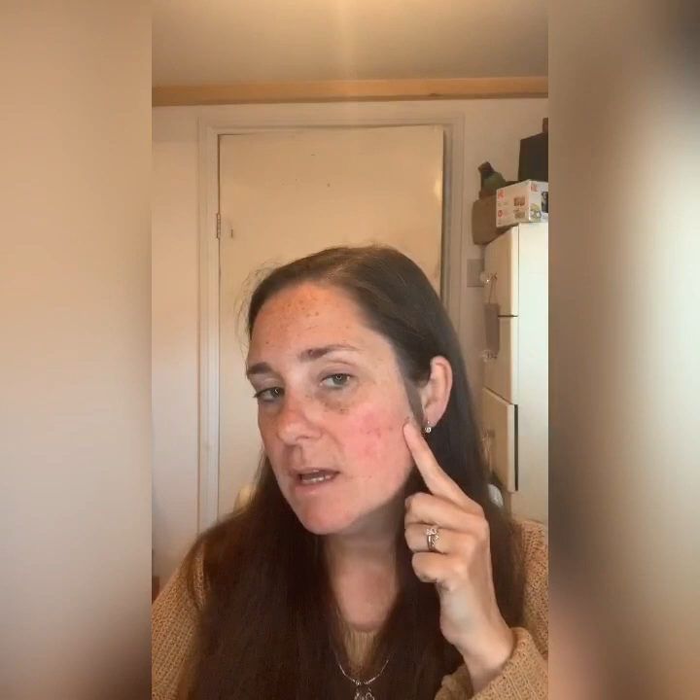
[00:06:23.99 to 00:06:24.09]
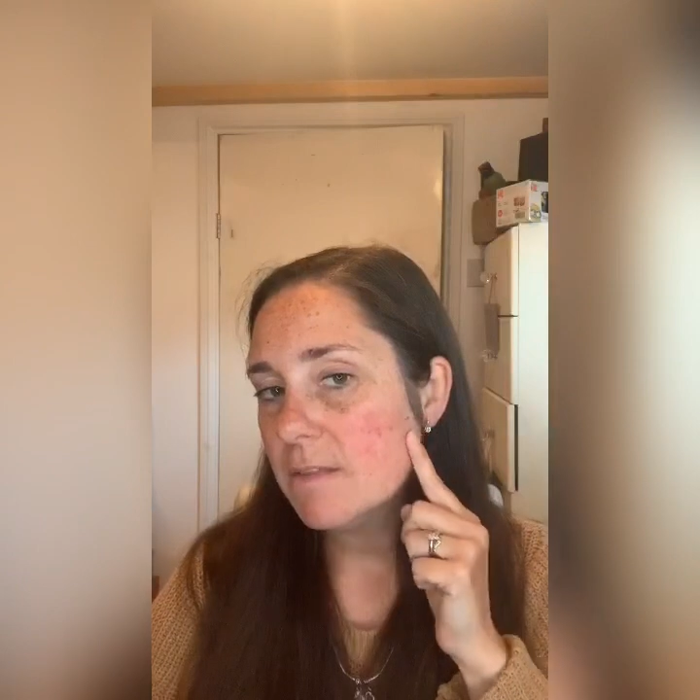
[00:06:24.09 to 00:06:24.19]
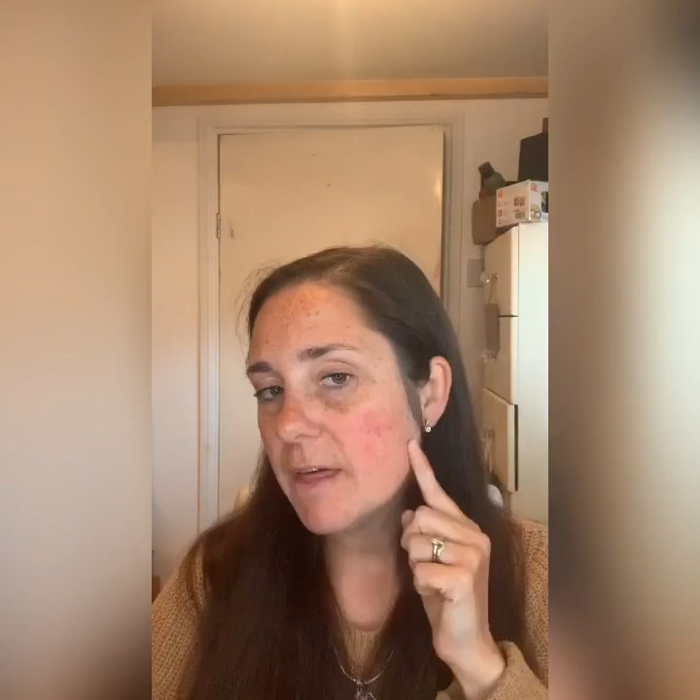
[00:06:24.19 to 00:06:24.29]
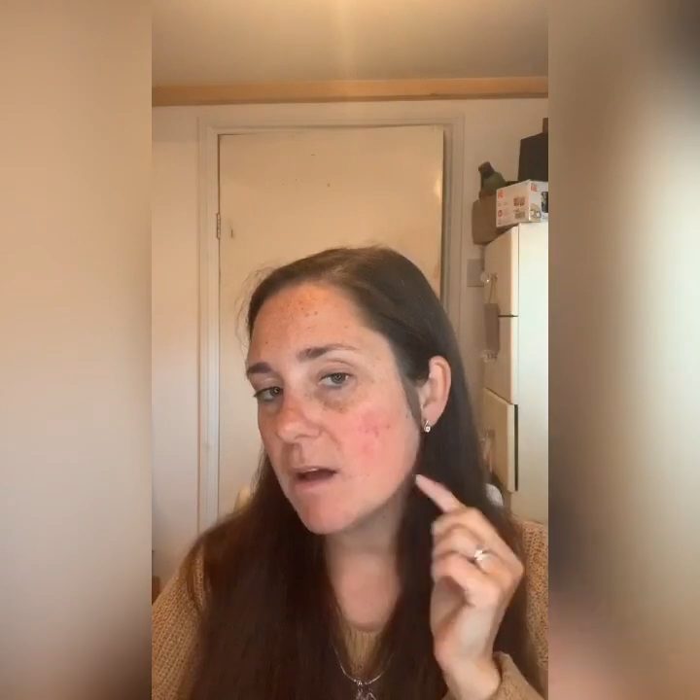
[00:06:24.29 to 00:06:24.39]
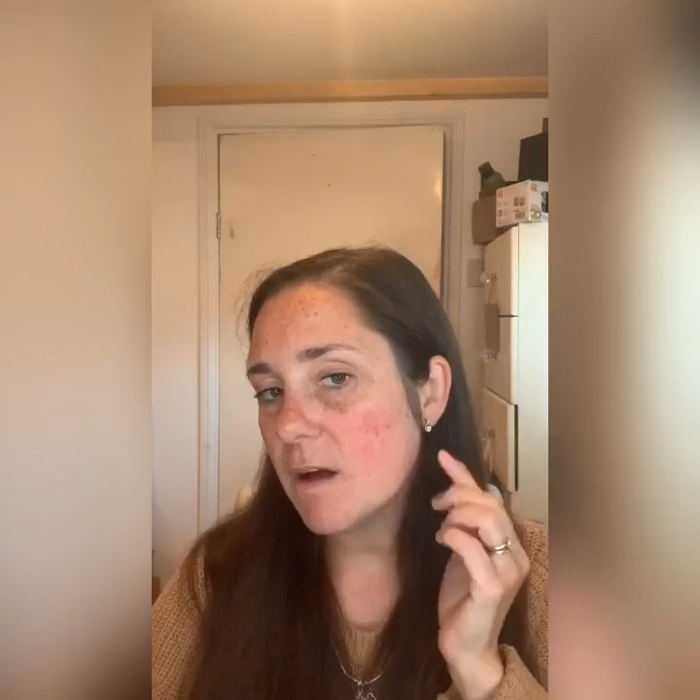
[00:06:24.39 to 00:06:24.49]

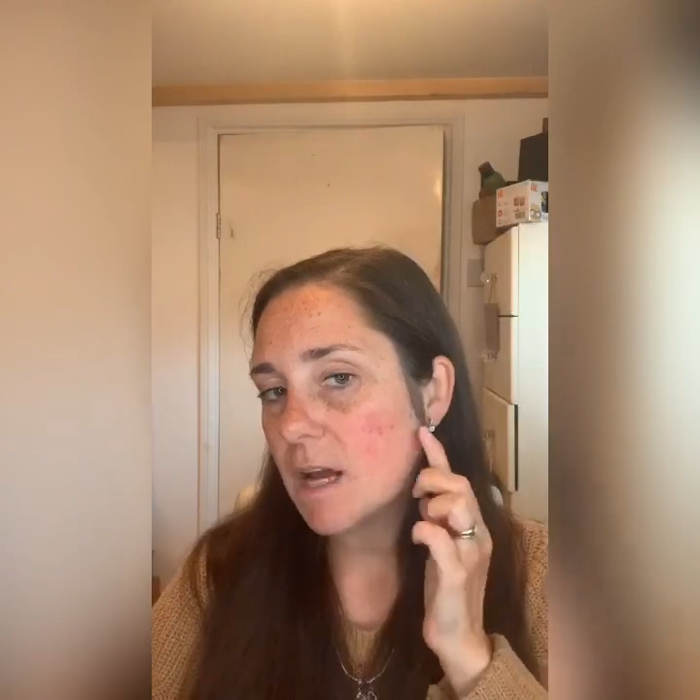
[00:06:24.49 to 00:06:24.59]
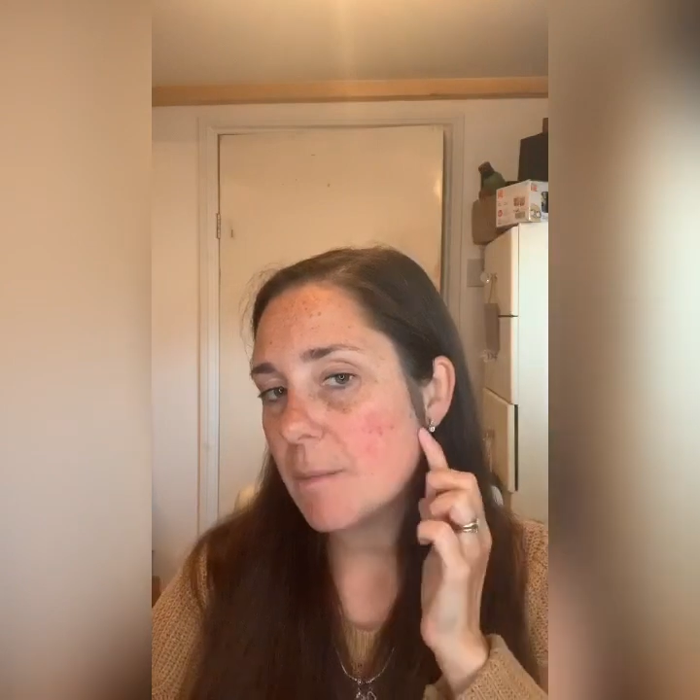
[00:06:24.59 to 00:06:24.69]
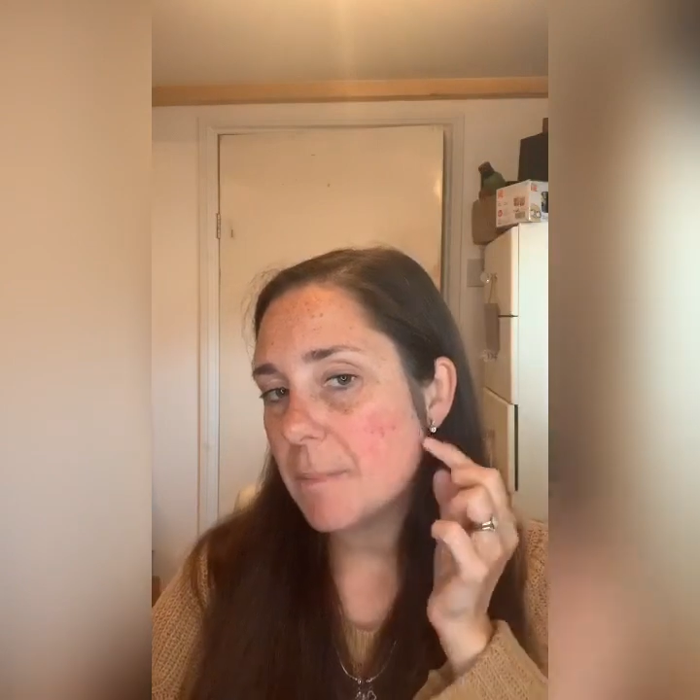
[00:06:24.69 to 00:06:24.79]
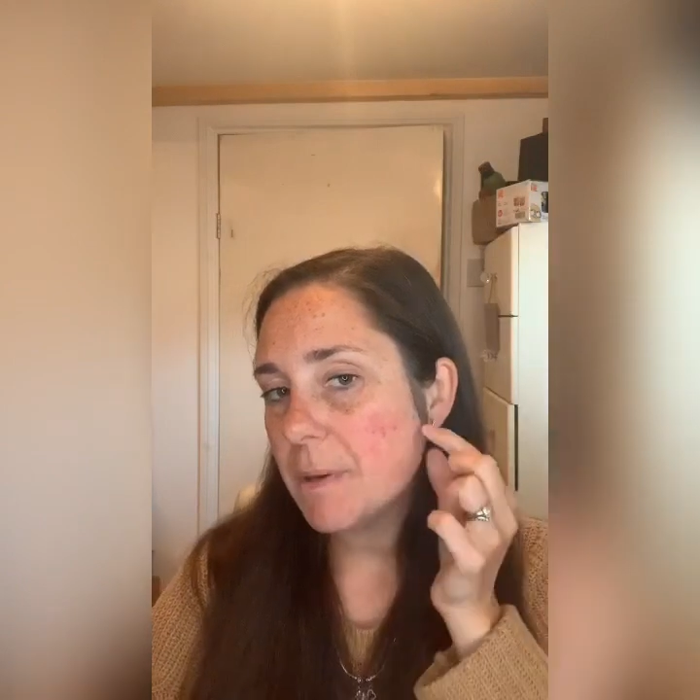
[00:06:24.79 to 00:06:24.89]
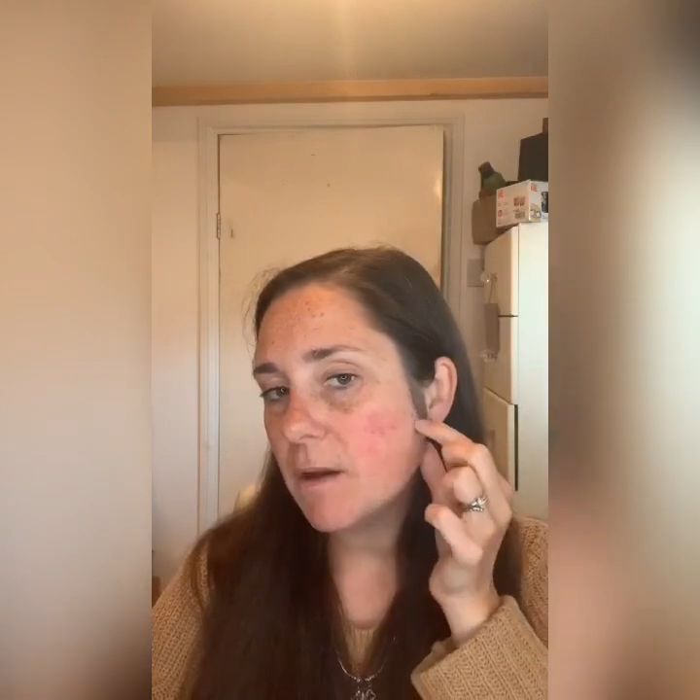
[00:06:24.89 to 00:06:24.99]
they kind of come
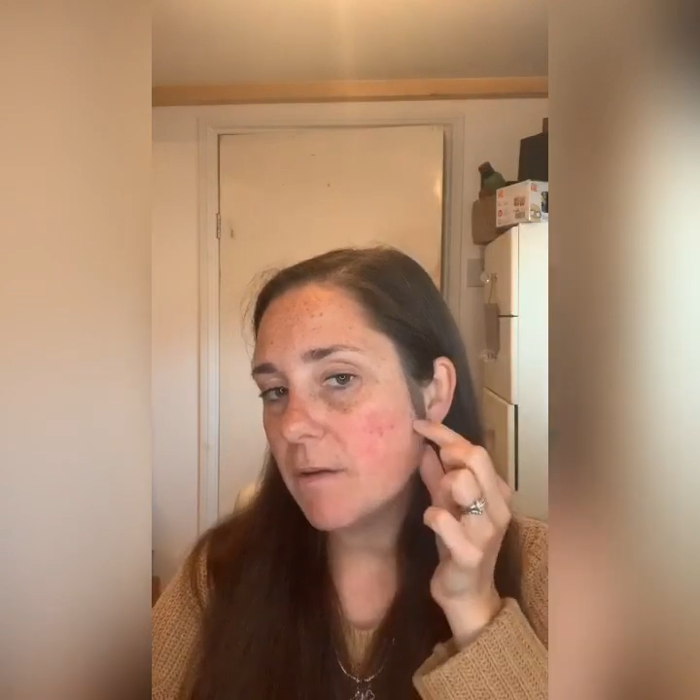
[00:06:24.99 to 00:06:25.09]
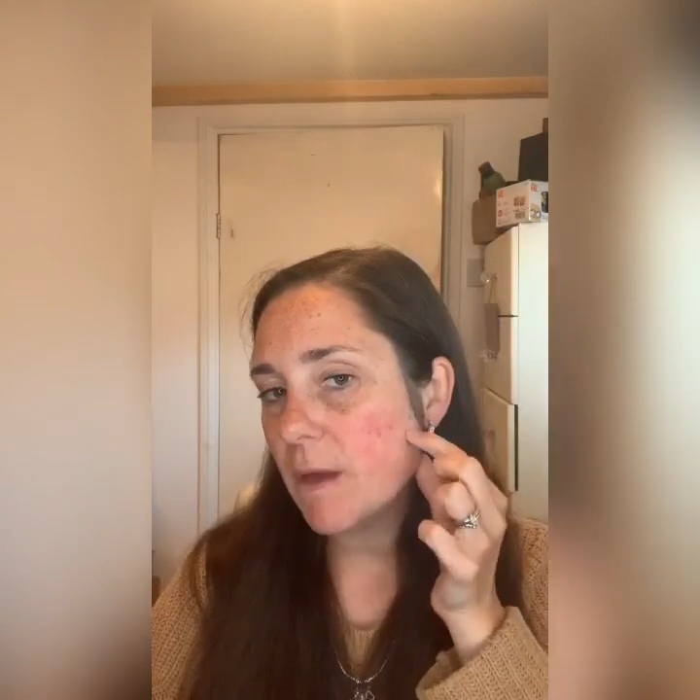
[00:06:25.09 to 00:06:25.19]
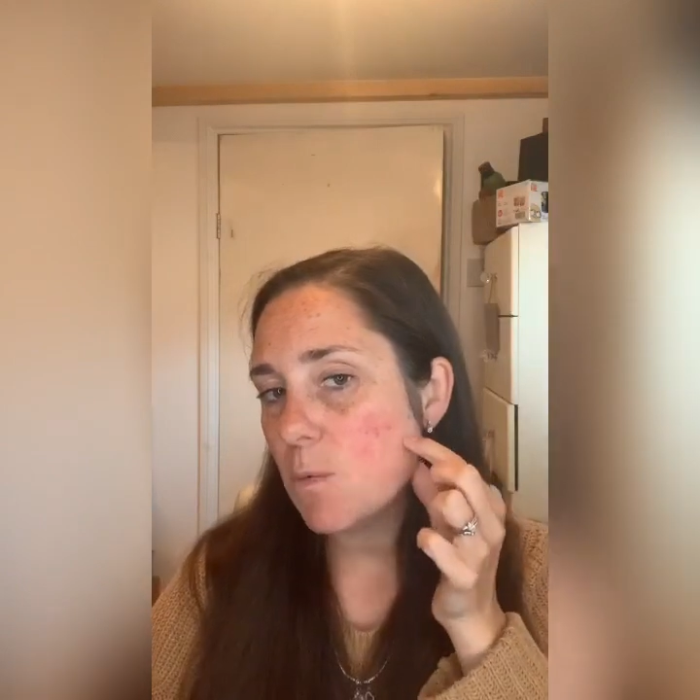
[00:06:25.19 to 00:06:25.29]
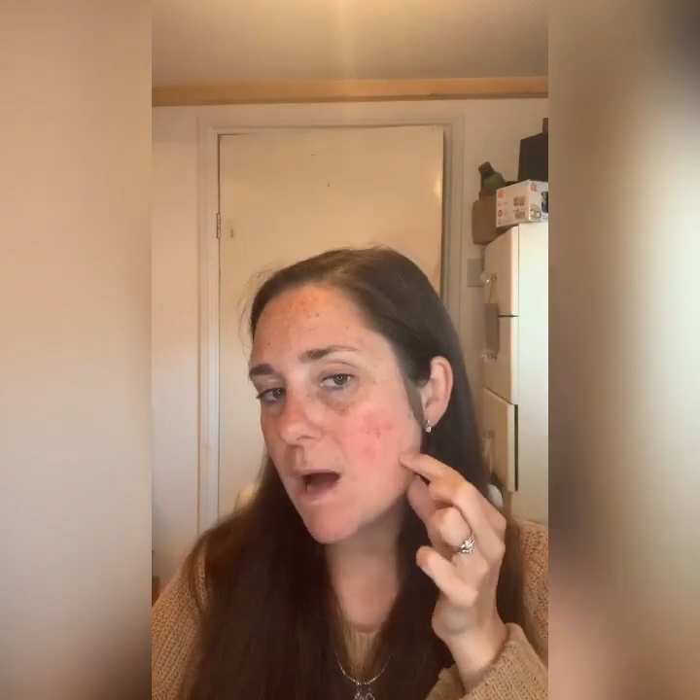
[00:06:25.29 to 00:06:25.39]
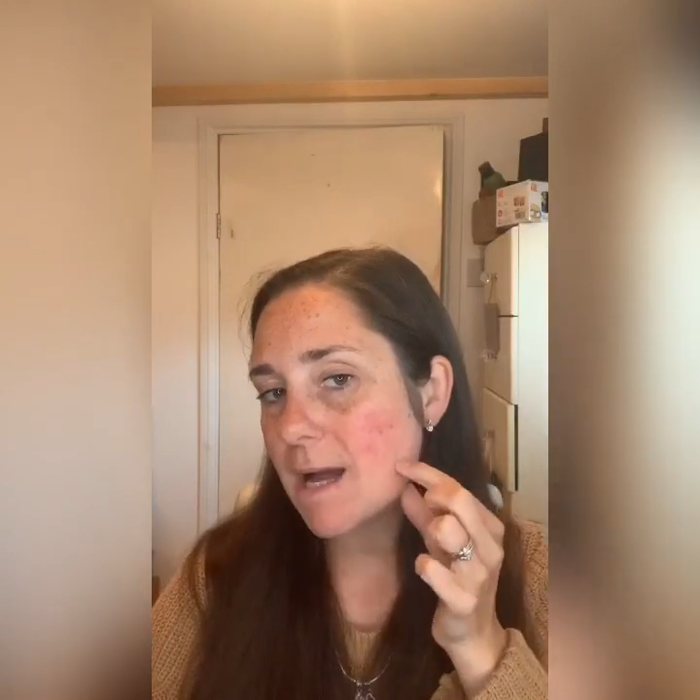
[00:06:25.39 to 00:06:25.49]
up here and they
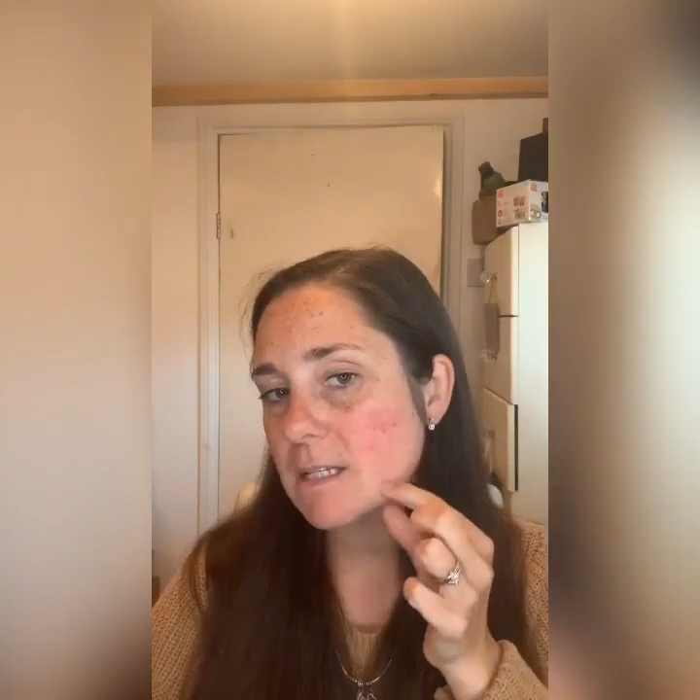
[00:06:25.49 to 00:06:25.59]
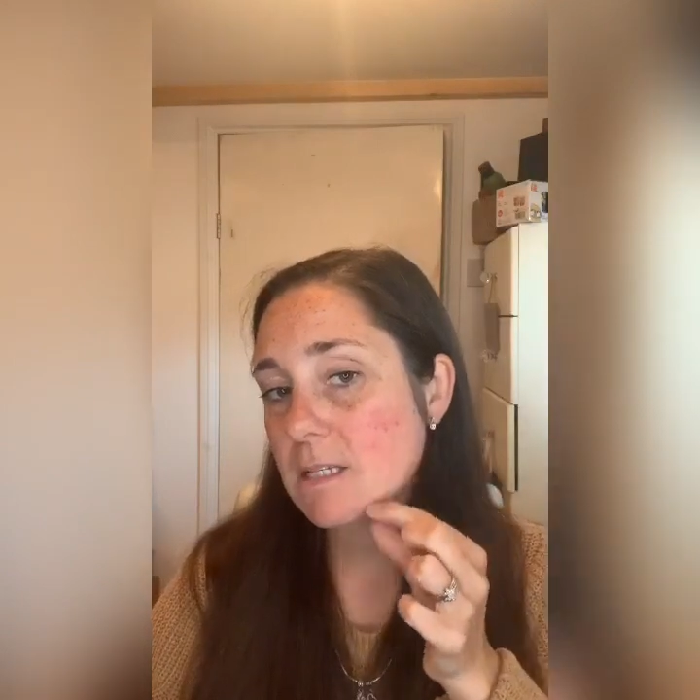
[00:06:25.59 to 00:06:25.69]
wax,